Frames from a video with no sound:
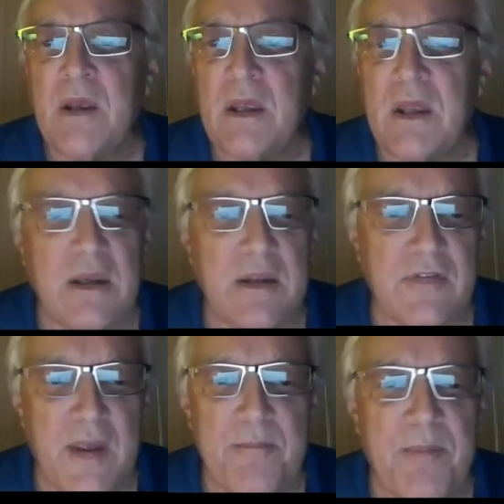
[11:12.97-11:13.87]
It is
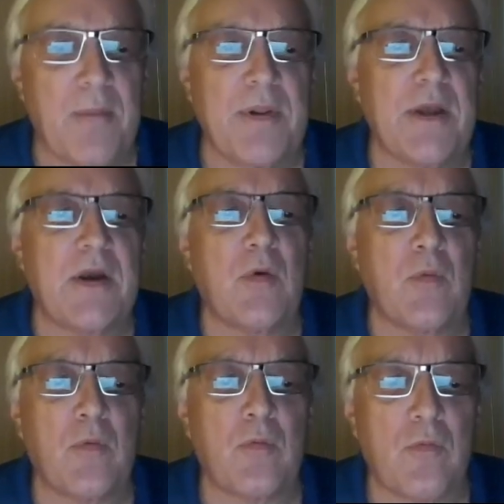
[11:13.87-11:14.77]
a public
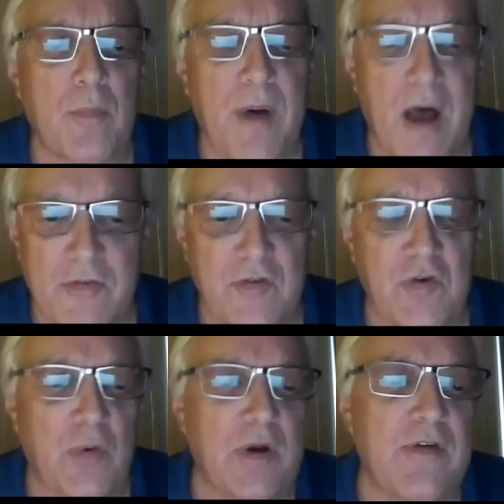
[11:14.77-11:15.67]

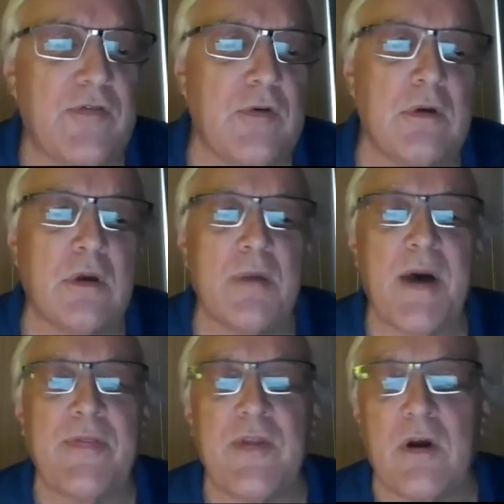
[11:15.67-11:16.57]
repository, so you can come
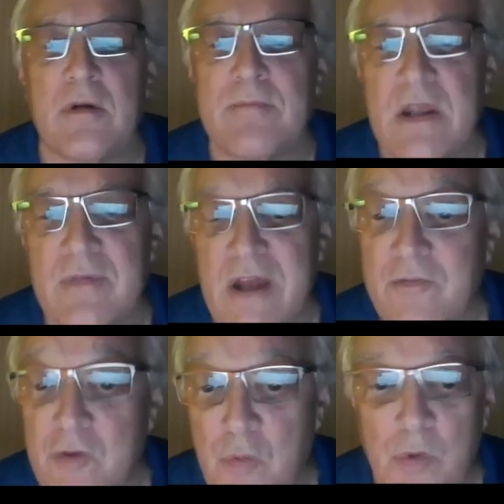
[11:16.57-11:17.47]
out there even
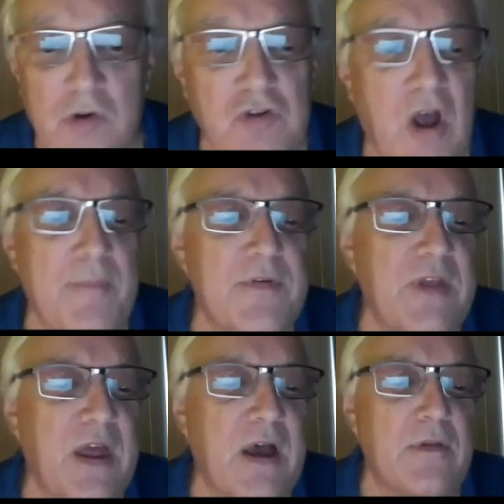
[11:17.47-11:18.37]
after the workshop and
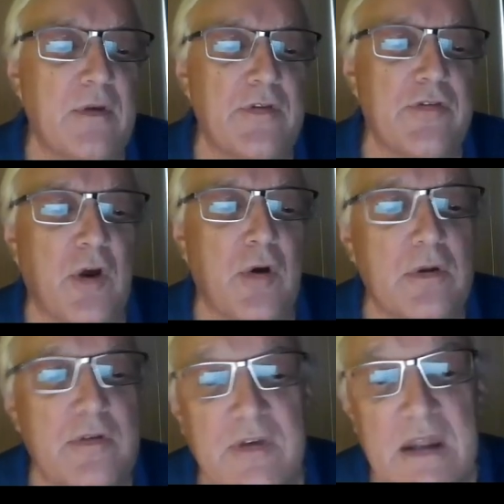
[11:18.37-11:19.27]
download this code
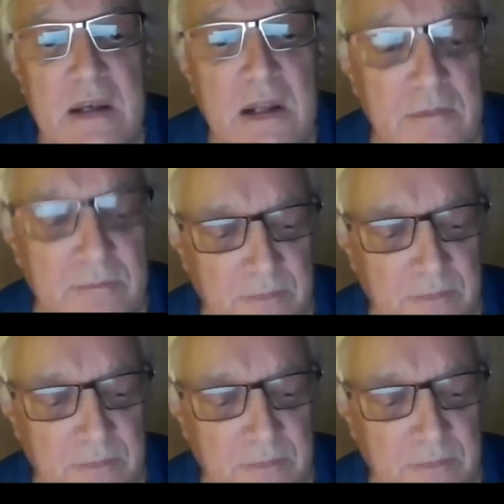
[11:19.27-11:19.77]
as needed.